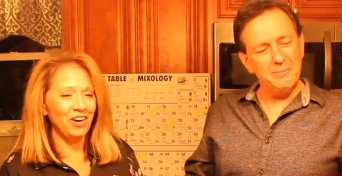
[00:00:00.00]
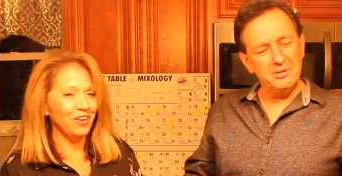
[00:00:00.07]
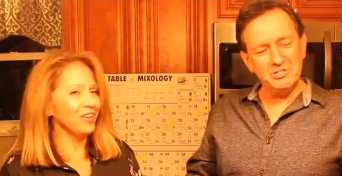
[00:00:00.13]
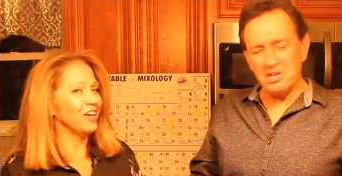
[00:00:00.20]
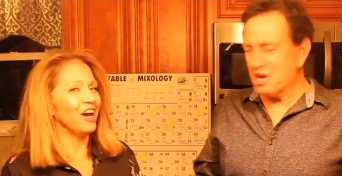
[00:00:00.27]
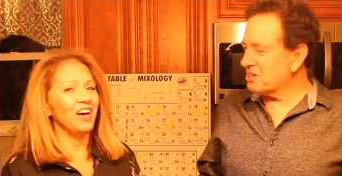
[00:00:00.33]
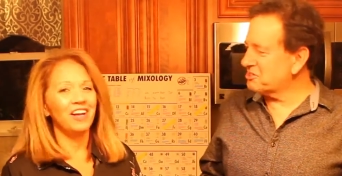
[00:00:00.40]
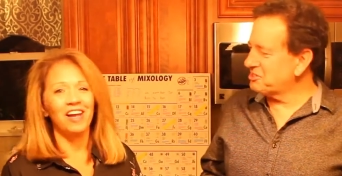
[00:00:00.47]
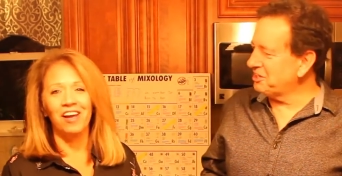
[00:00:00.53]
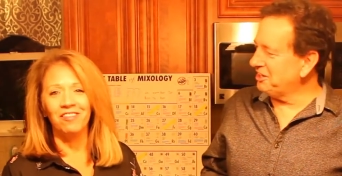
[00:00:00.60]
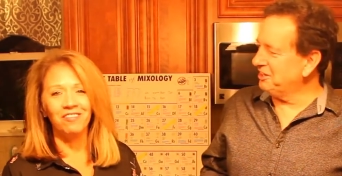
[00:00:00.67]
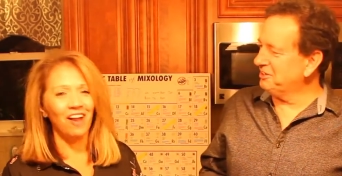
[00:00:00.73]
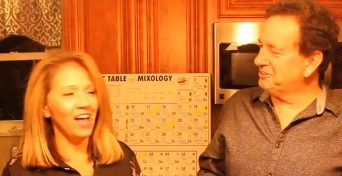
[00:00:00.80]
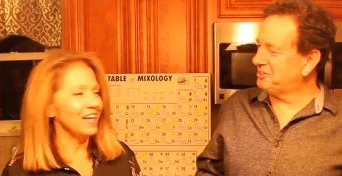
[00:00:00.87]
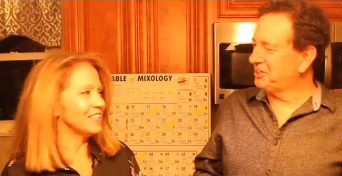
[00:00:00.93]
Speaker 1: no, is
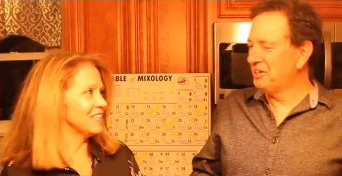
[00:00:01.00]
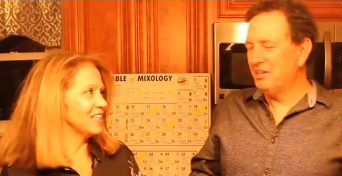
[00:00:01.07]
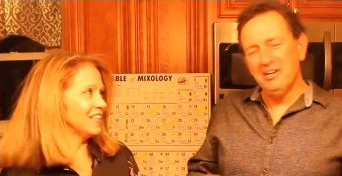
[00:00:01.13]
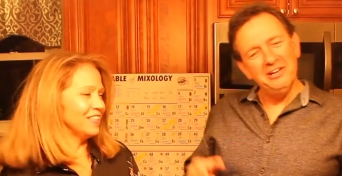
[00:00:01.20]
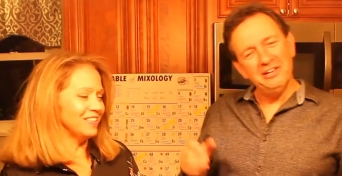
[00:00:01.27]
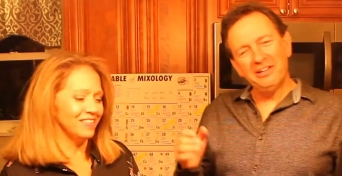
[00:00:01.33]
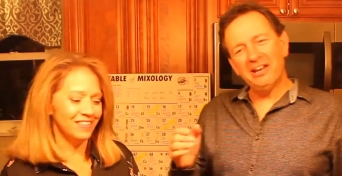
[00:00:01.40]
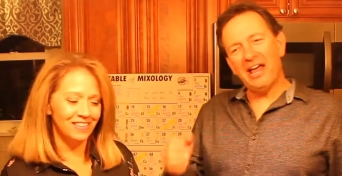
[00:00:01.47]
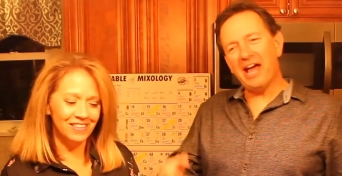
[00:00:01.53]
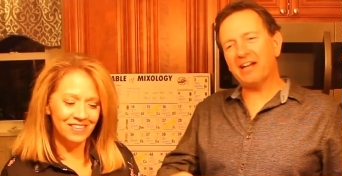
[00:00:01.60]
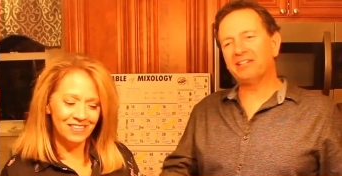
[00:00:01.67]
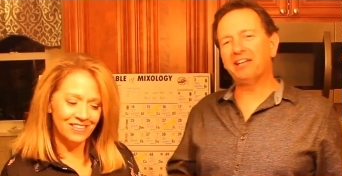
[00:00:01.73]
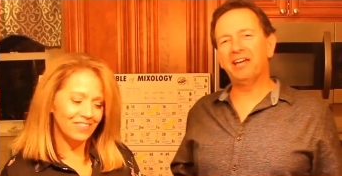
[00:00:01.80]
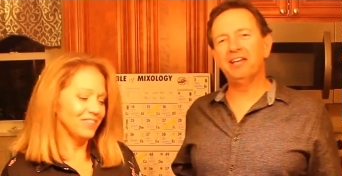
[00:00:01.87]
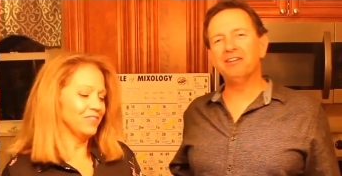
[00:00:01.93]
excellent. Lactaid.
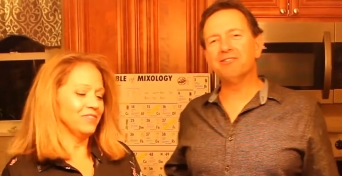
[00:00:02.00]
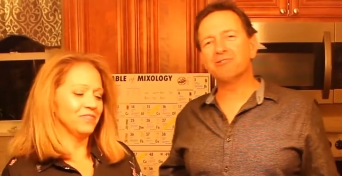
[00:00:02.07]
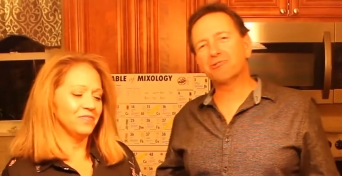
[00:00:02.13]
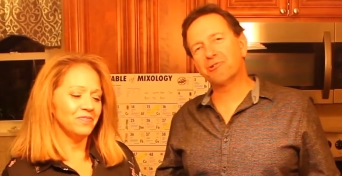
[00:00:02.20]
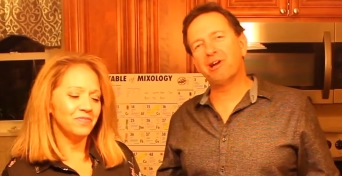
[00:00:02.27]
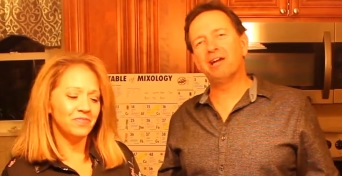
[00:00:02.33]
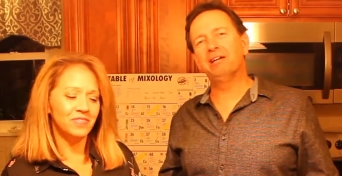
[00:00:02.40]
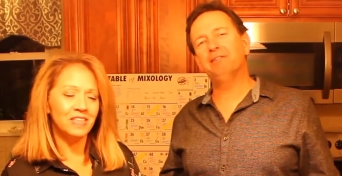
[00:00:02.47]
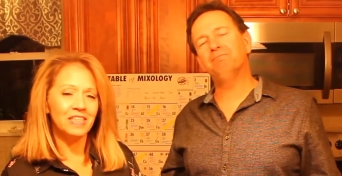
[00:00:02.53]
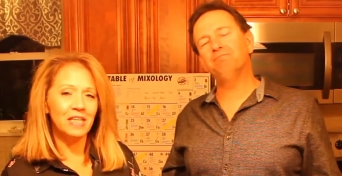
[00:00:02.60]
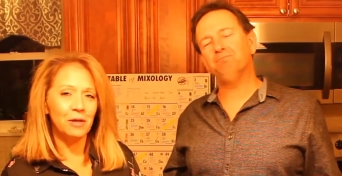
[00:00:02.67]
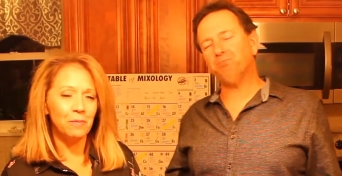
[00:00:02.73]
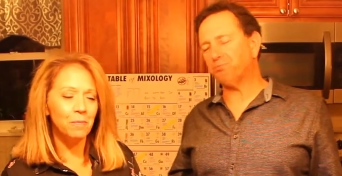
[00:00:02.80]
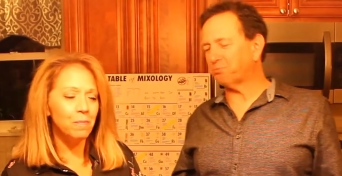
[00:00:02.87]
Lactaid. is great. Yeah.